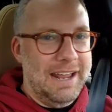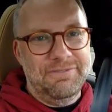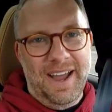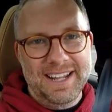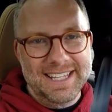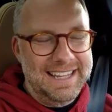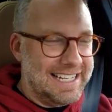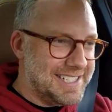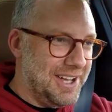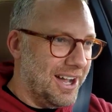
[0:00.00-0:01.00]
finally,
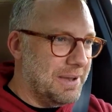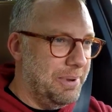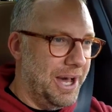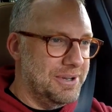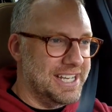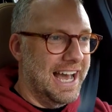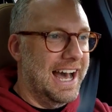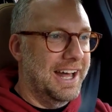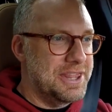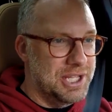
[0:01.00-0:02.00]
let's talk about
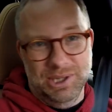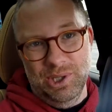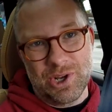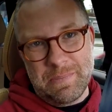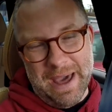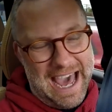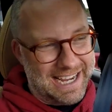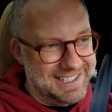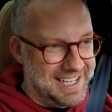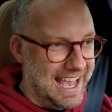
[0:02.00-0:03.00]
the
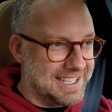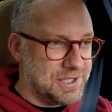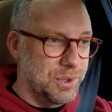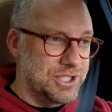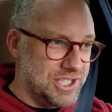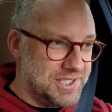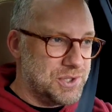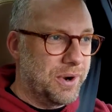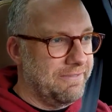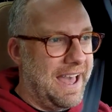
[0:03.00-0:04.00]
look-back test, or just
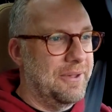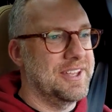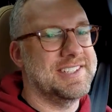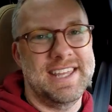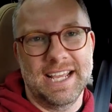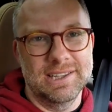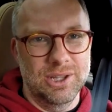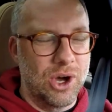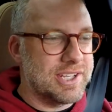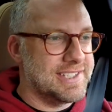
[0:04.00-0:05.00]
sort of how this thing
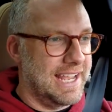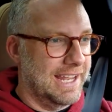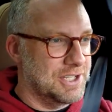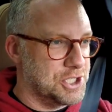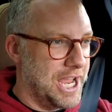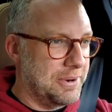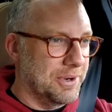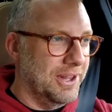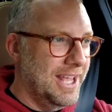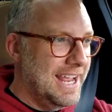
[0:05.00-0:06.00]
looks in
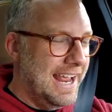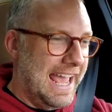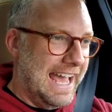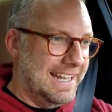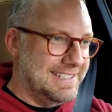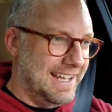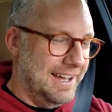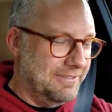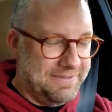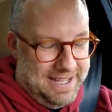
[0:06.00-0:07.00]
general. And
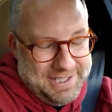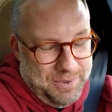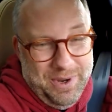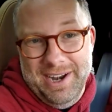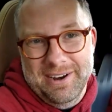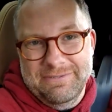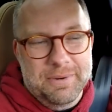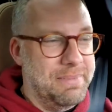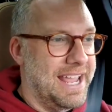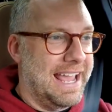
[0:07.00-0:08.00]
it's a winner for
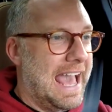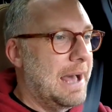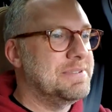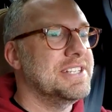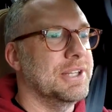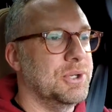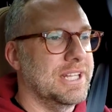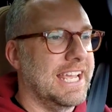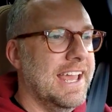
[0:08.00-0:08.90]
me, absolutely.